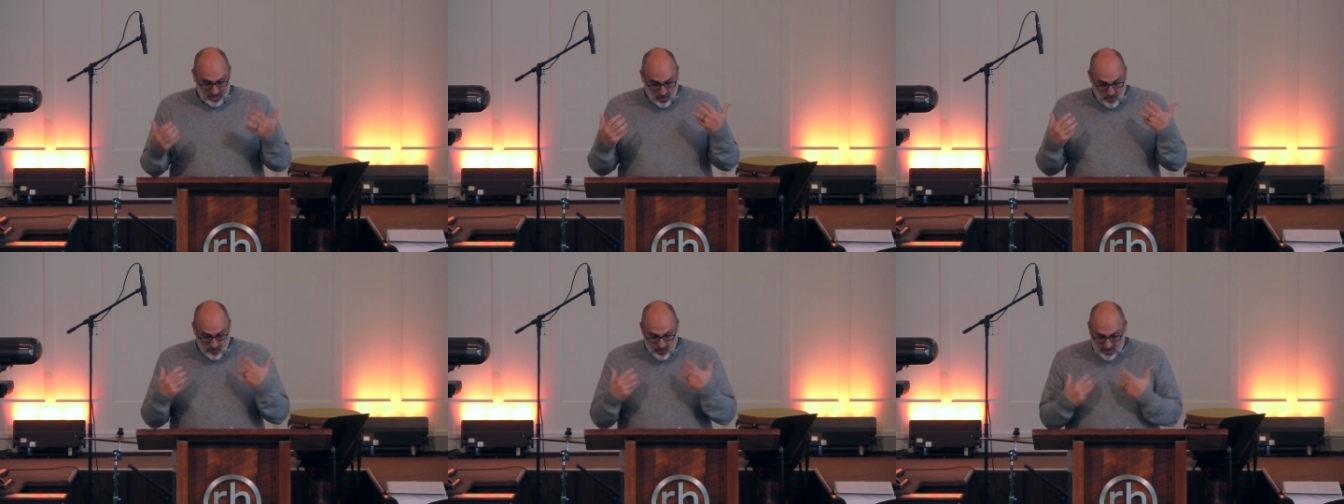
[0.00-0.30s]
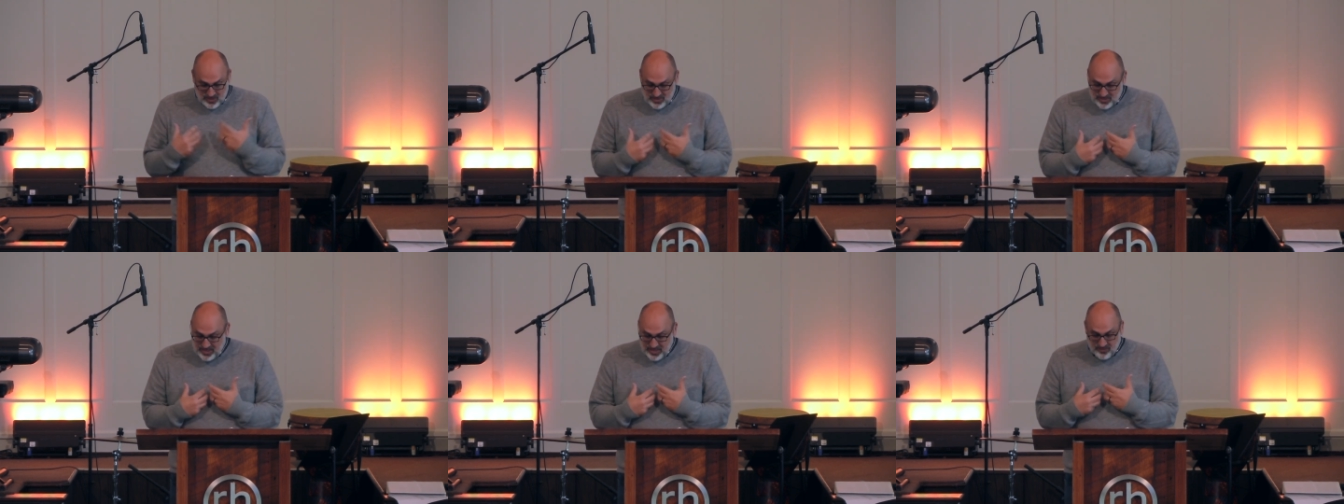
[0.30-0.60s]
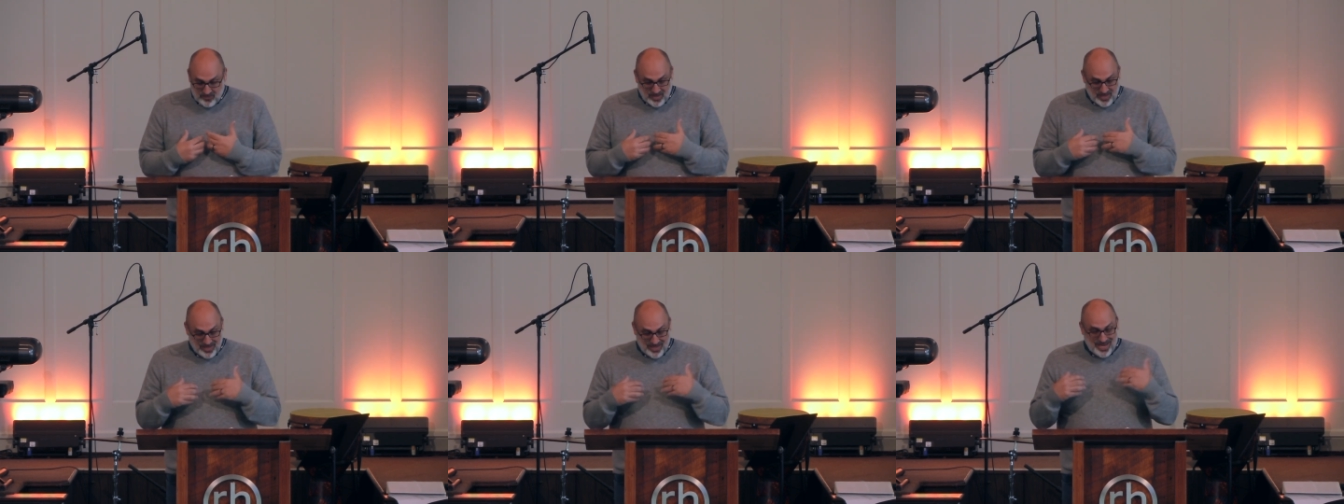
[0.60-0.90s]
You
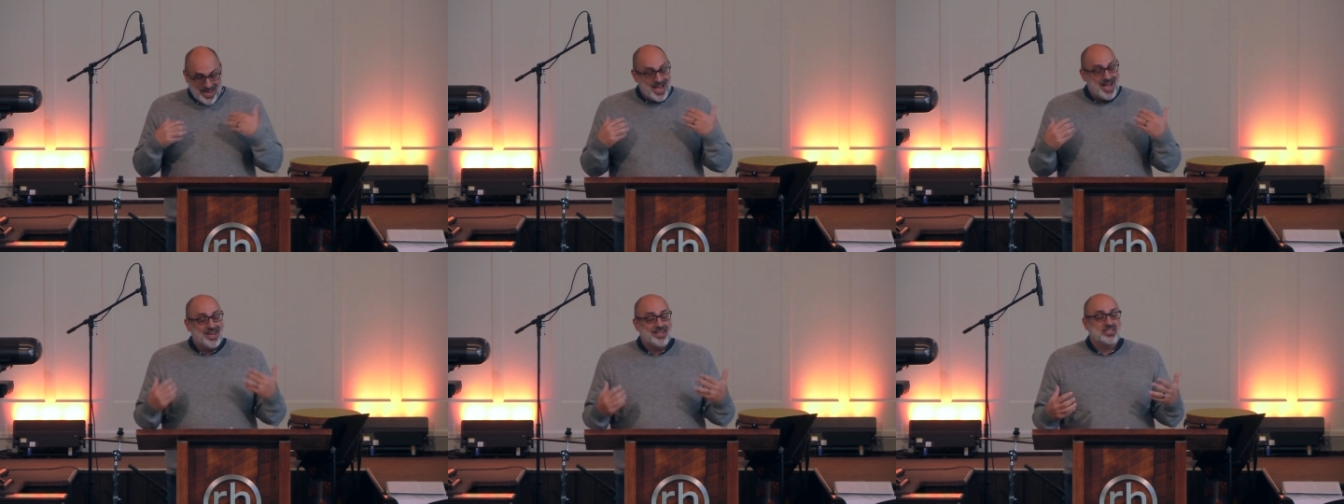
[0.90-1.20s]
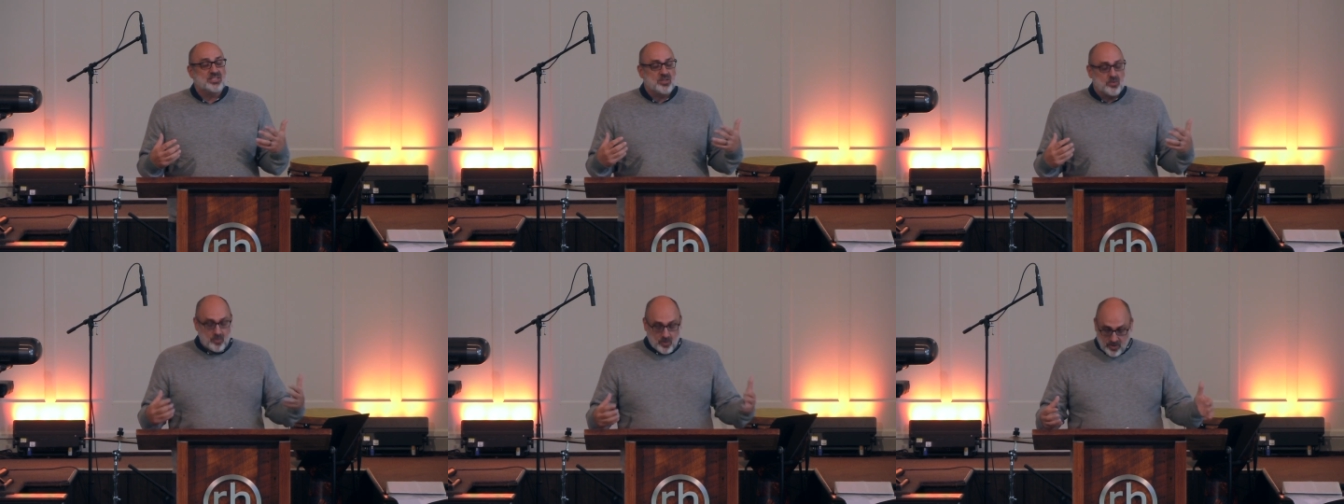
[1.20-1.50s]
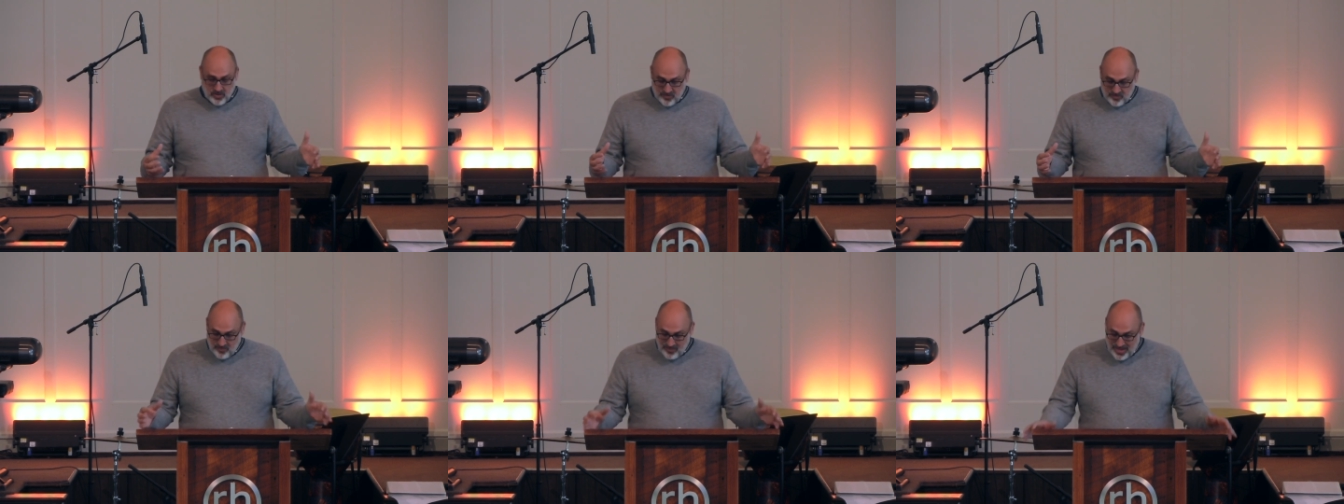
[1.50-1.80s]
received it not as the
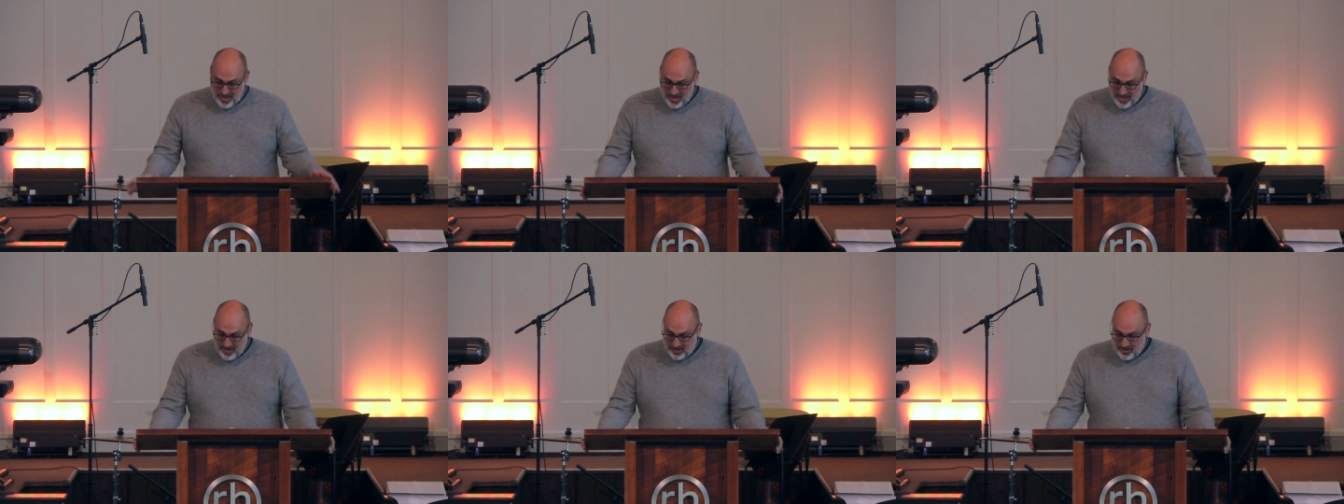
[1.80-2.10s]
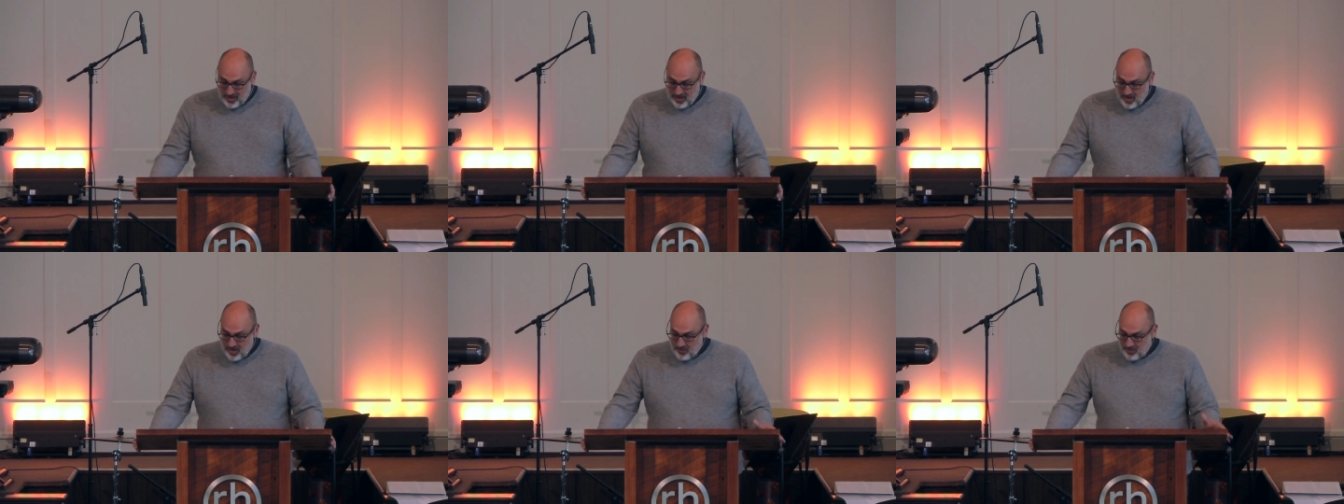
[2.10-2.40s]
word of men,